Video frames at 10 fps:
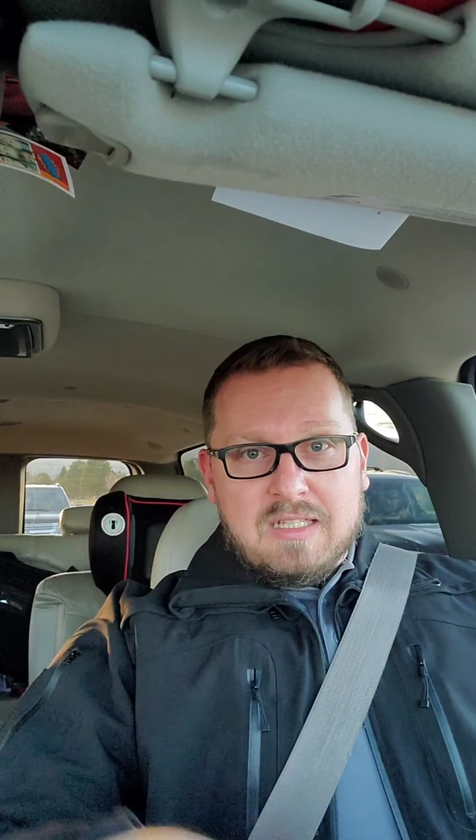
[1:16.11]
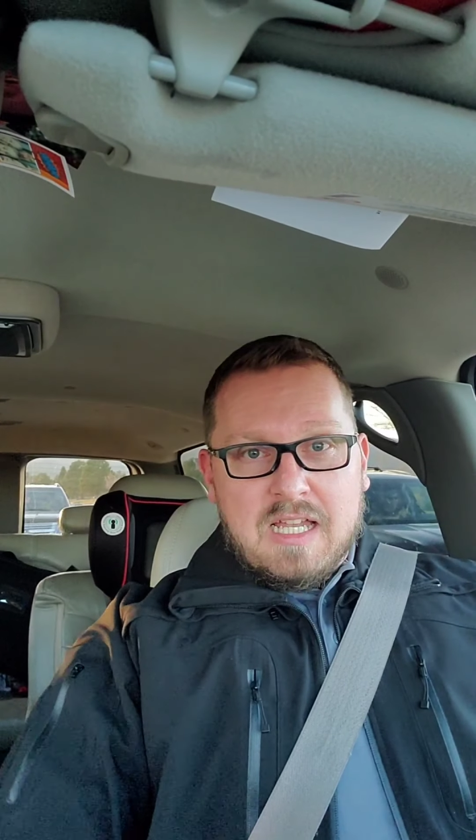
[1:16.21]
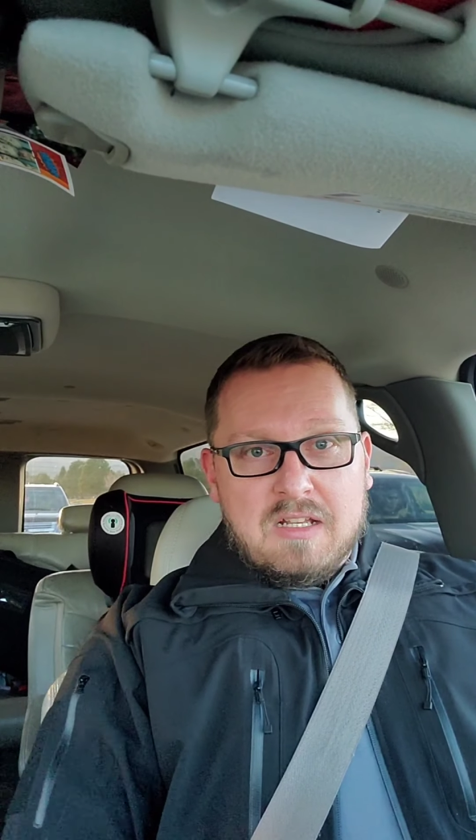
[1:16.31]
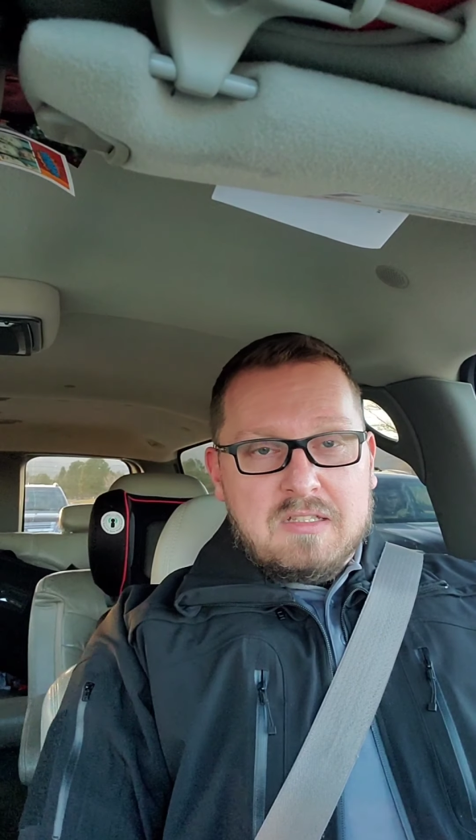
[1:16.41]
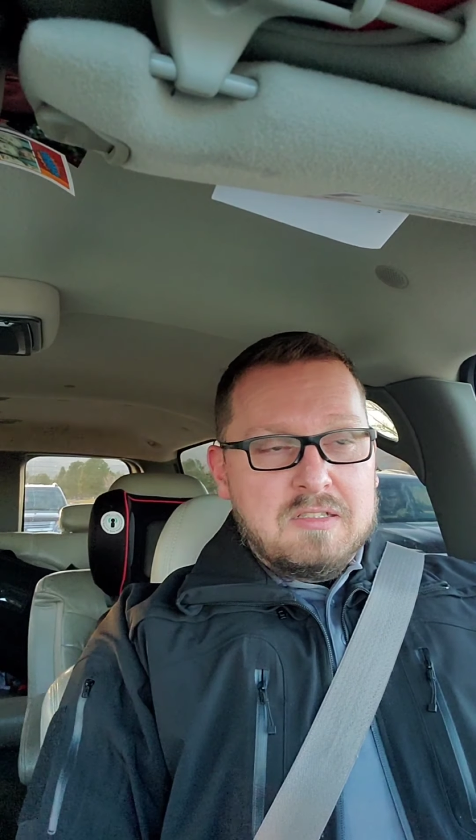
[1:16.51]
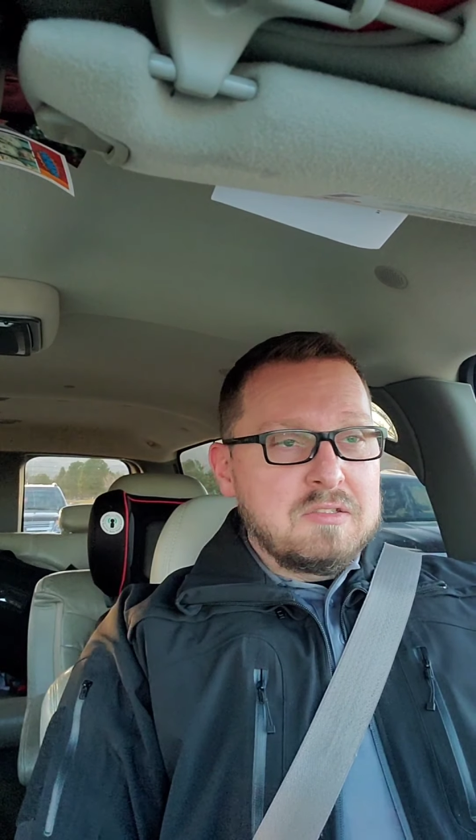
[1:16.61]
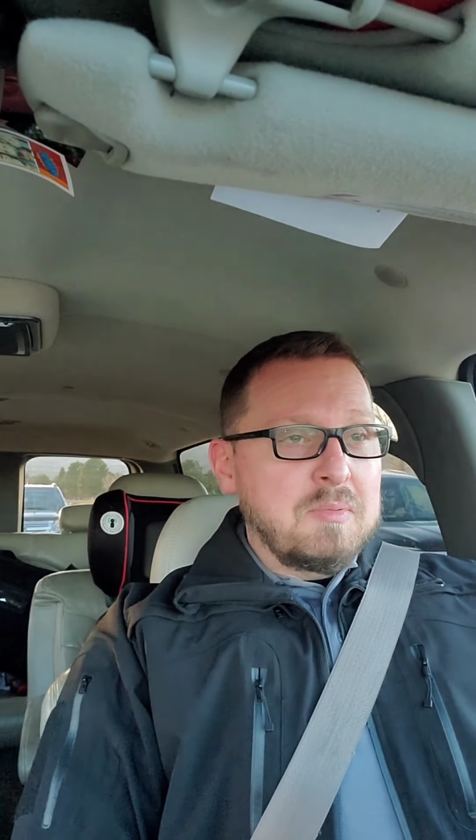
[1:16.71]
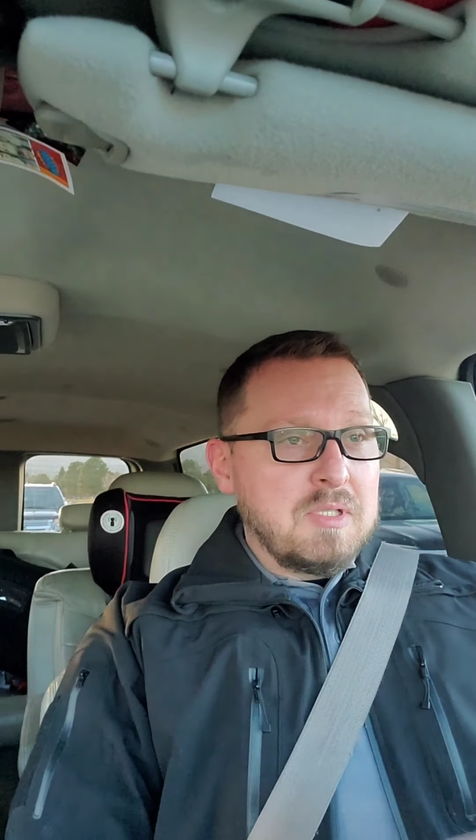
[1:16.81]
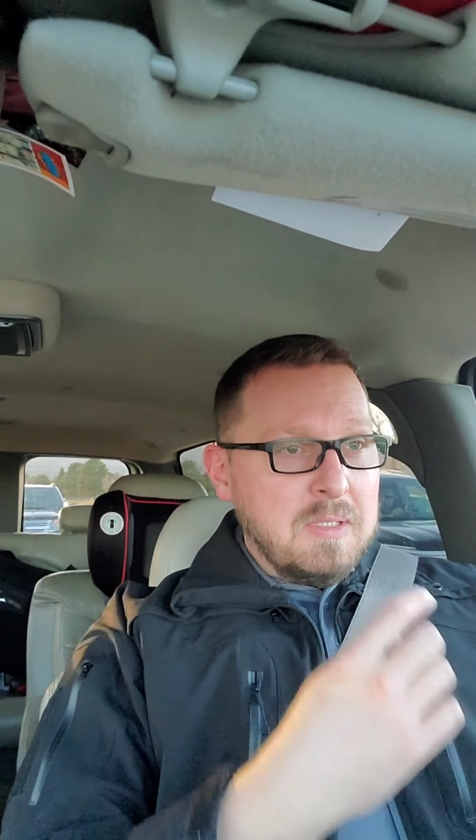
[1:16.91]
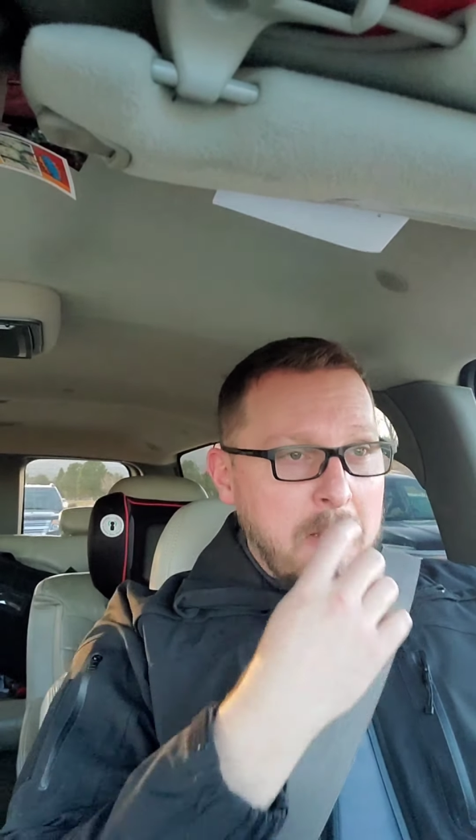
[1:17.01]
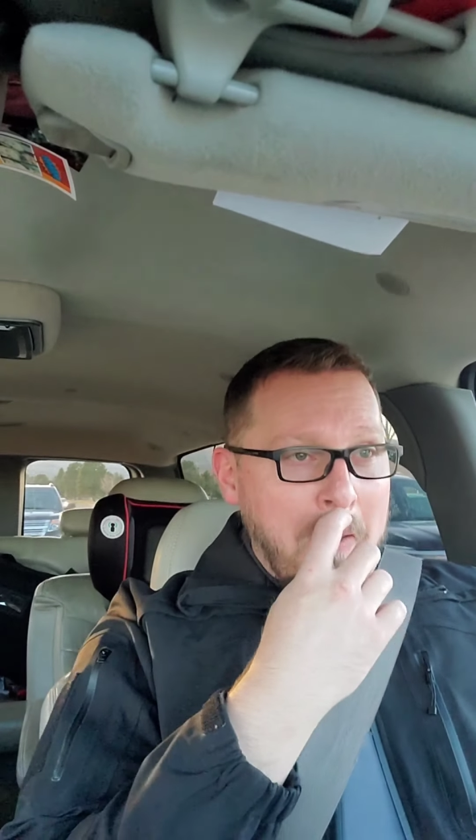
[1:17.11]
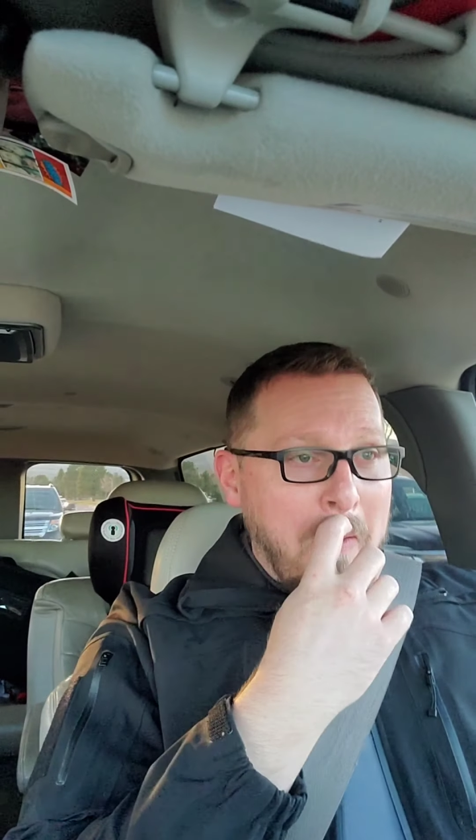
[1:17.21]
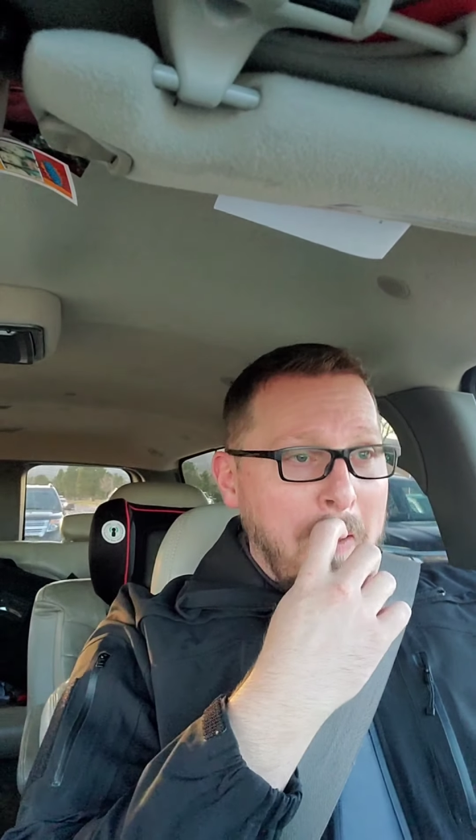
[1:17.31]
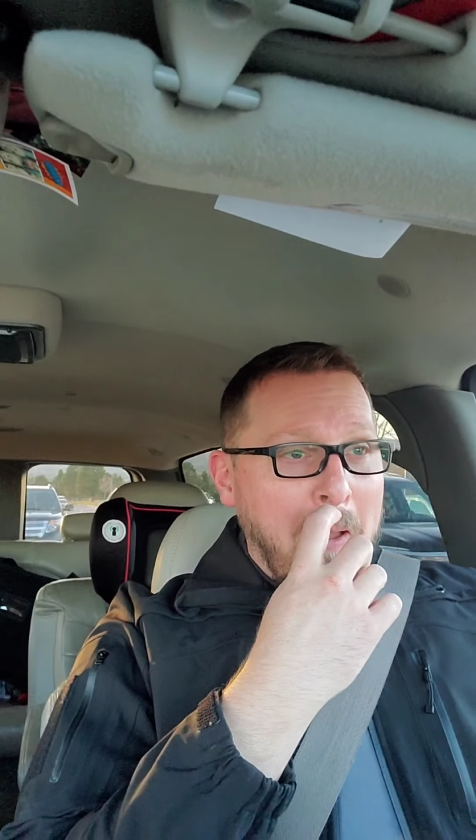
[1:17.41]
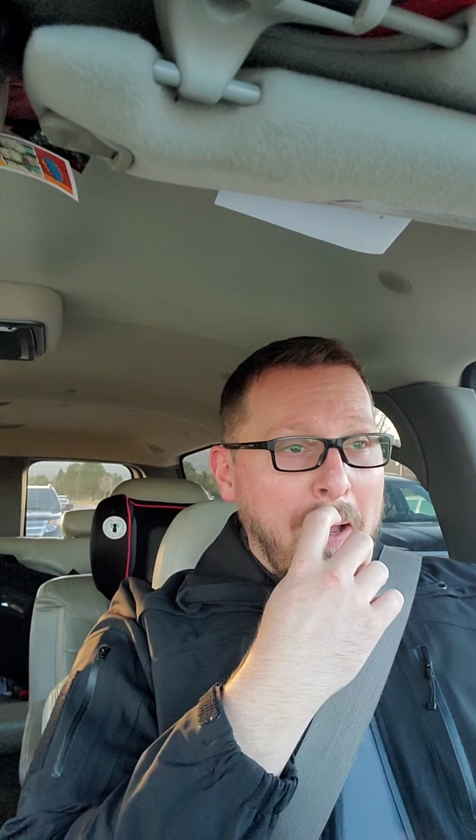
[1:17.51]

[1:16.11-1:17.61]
down in the description.